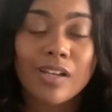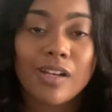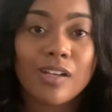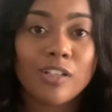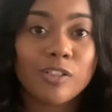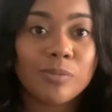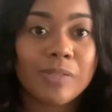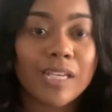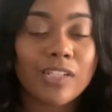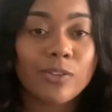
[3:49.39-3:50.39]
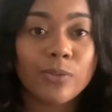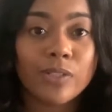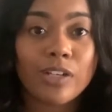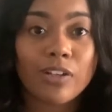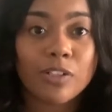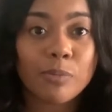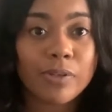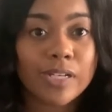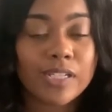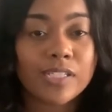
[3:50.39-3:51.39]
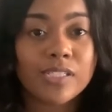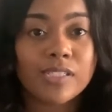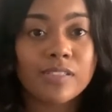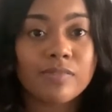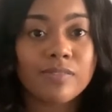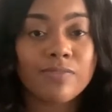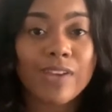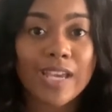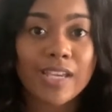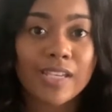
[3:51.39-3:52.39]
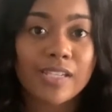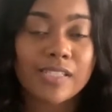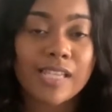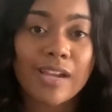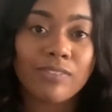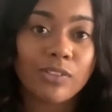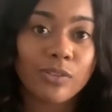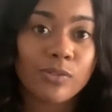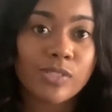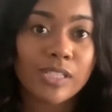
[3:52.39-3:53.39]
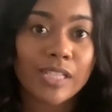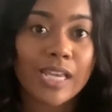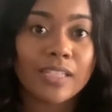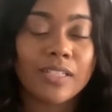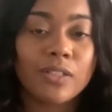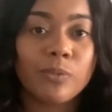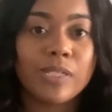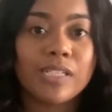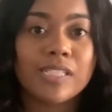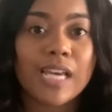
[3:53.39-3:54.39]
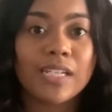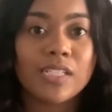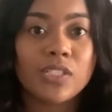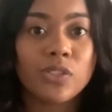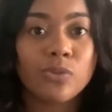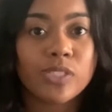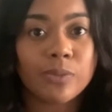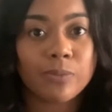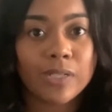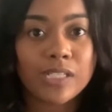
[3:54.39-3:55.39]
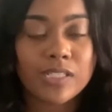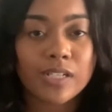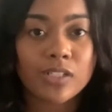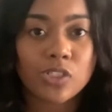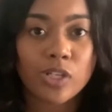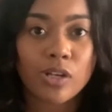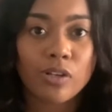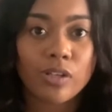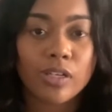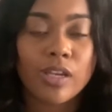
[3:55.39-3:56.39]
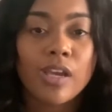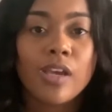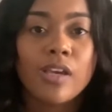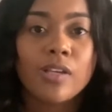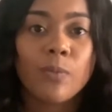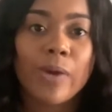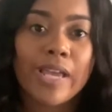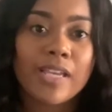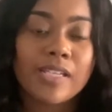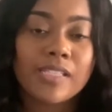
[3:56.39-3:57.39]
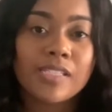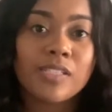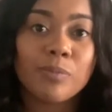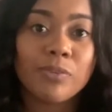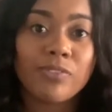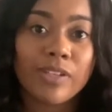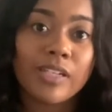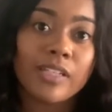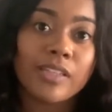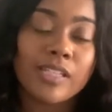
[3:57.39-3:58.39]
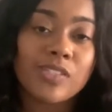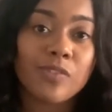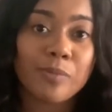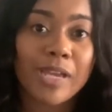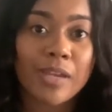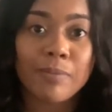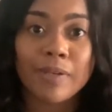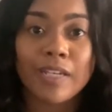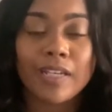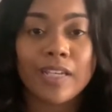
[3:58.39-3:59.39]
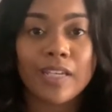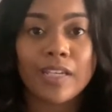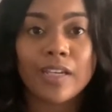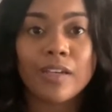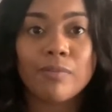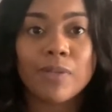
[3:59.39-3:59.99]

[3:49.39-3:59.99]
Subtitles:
And during our depressed phase after losing Laila, we decided to do some research on ways to prevent this from happening again,